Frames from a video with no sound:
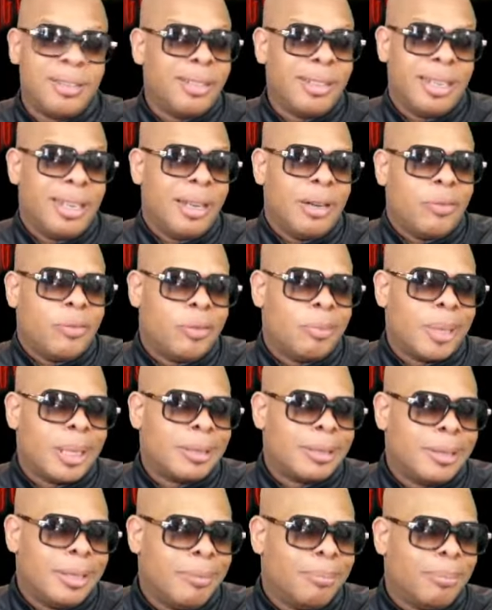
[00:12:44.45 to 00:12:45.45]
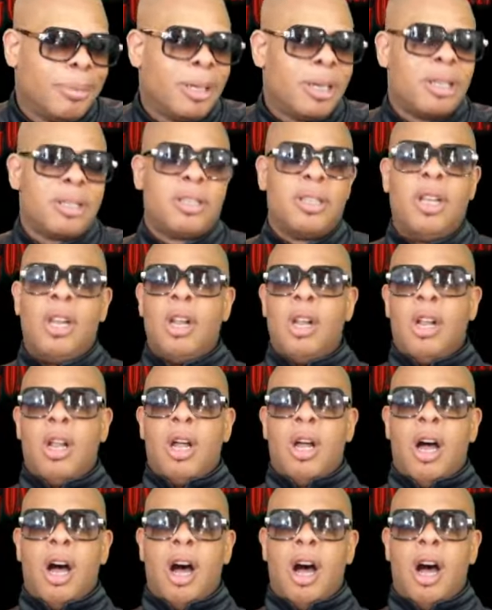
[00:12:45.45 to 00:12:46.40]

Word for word: you get it for about 10 bucks.